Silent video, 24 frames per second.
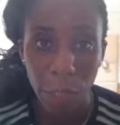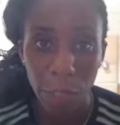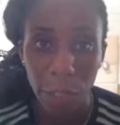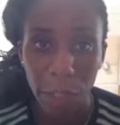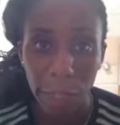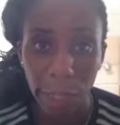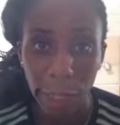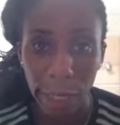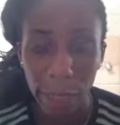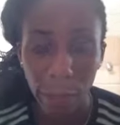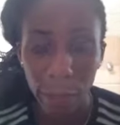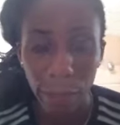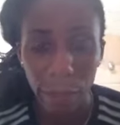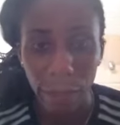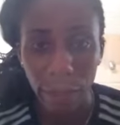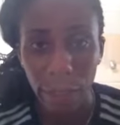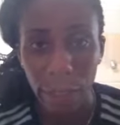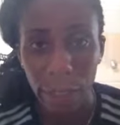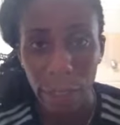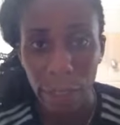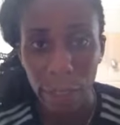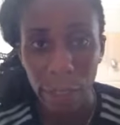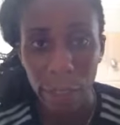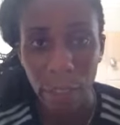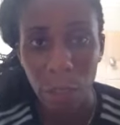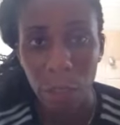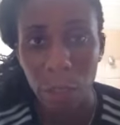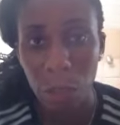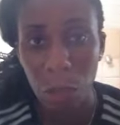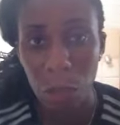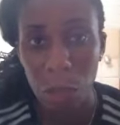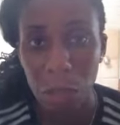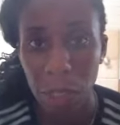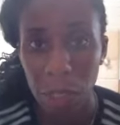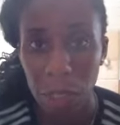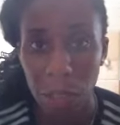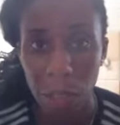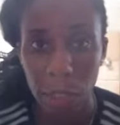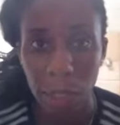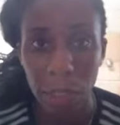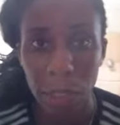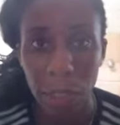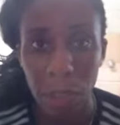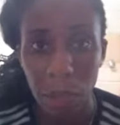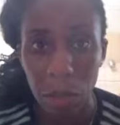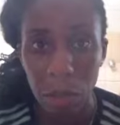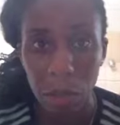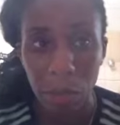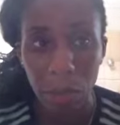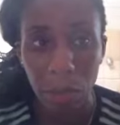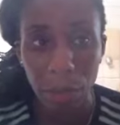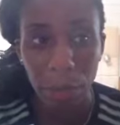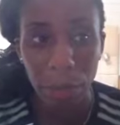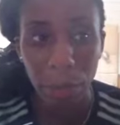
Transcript: today with the U16s,